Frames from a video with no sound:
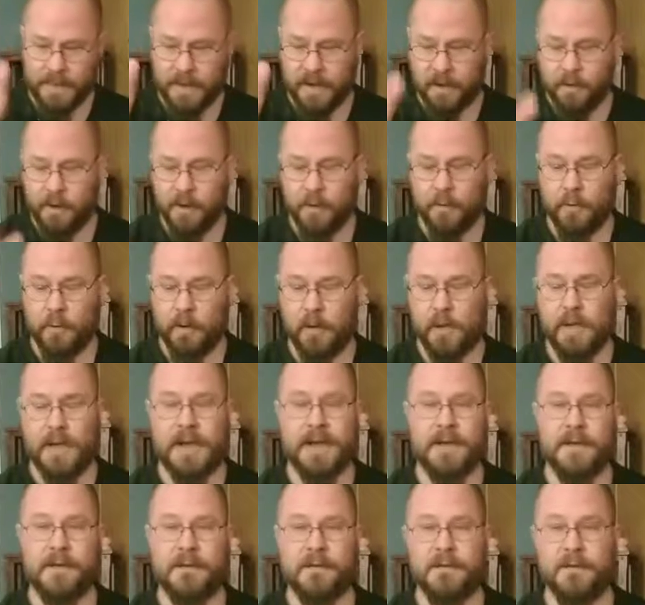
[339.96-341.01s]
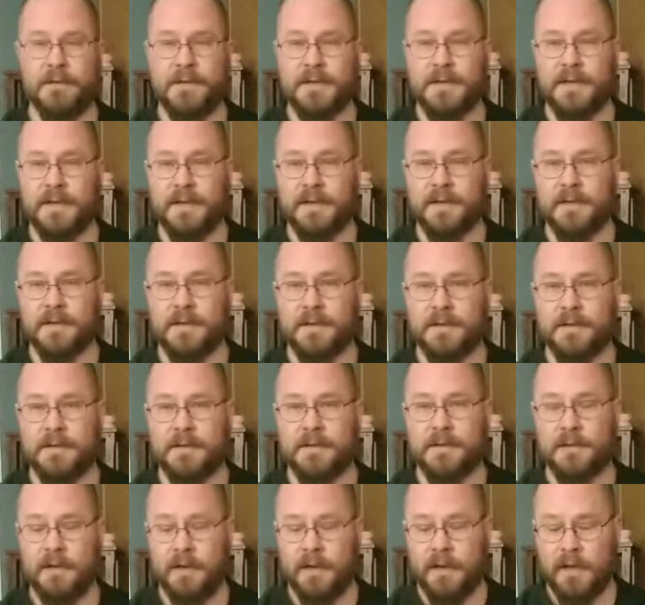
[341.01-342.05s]
The carrier oil I use
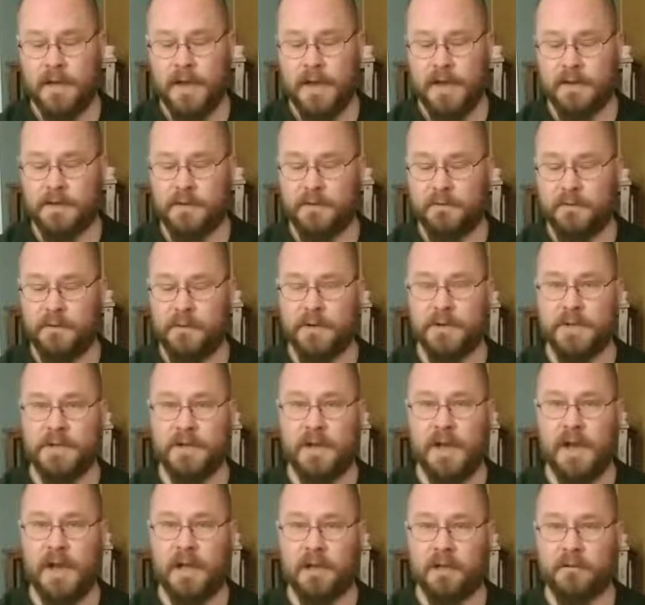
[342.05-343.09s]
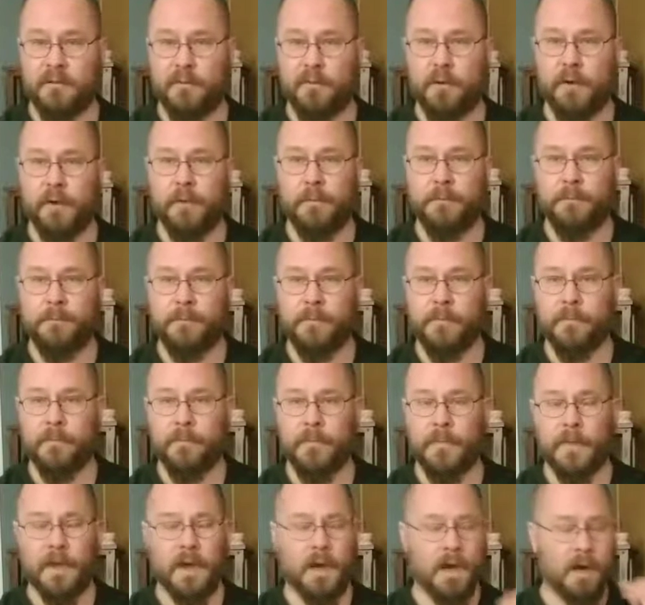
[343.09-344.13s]
is extra virgin olive oil.
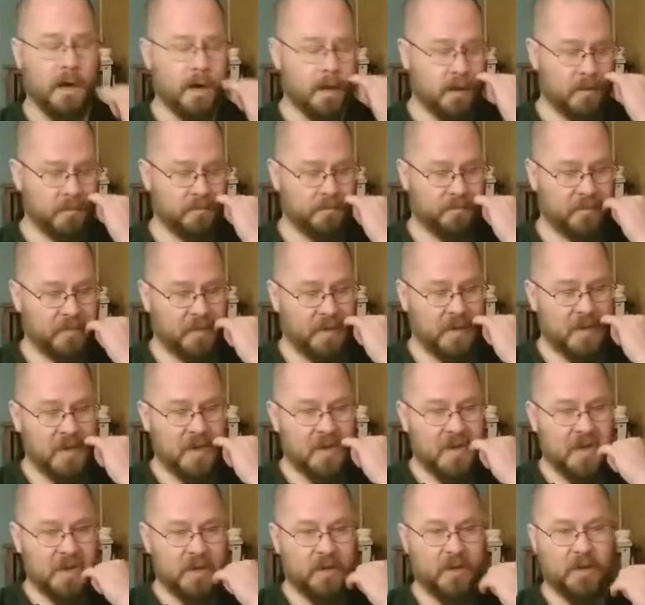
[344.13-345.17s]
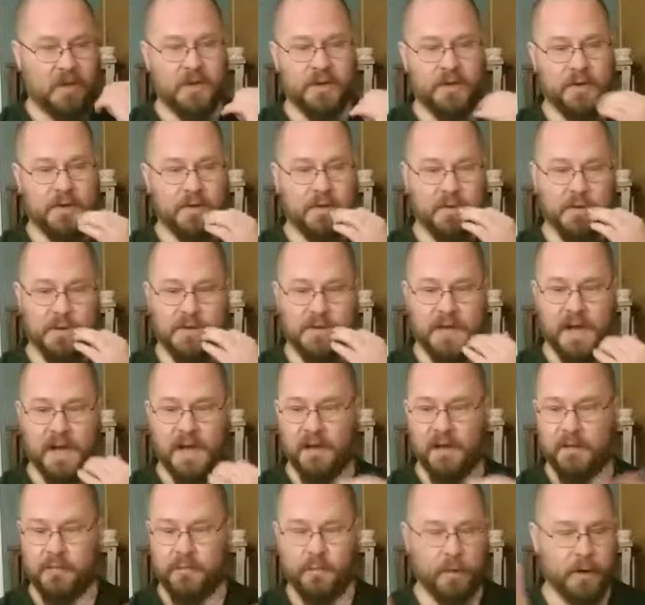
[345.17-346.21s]
You can use
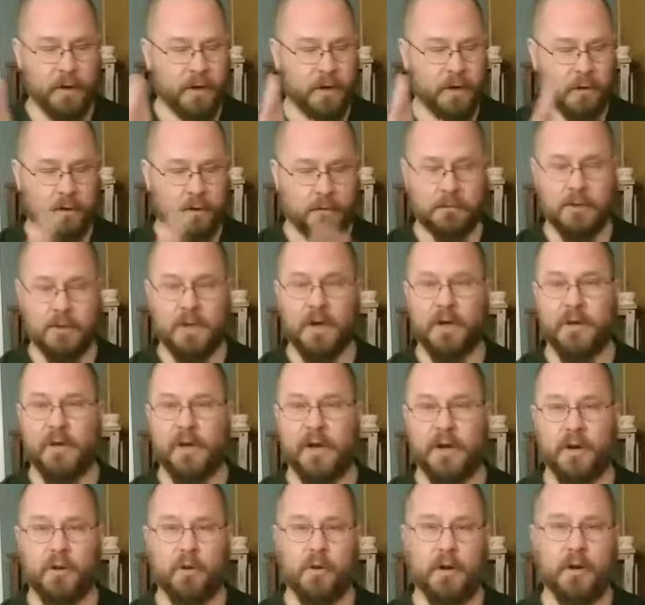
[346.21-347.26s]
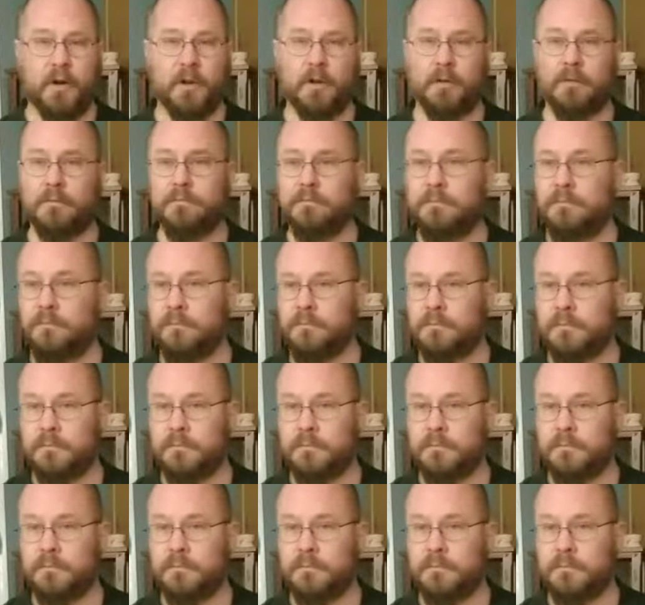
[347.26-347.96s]
olive oil, coconut oil,